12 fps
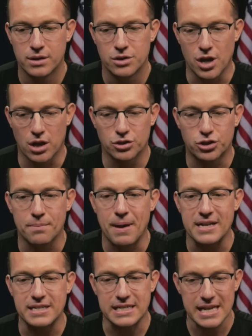Donald Trump
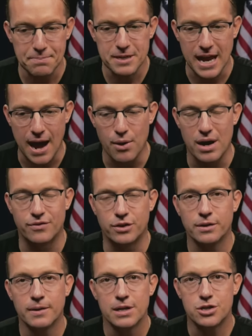has accepted, however,
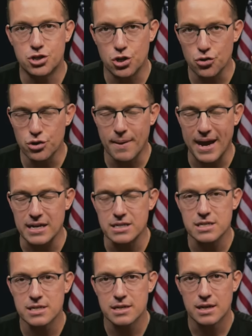two
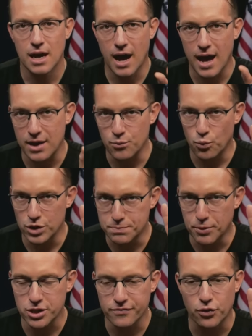debates. Uh, and is
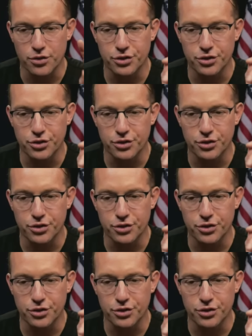pushing for a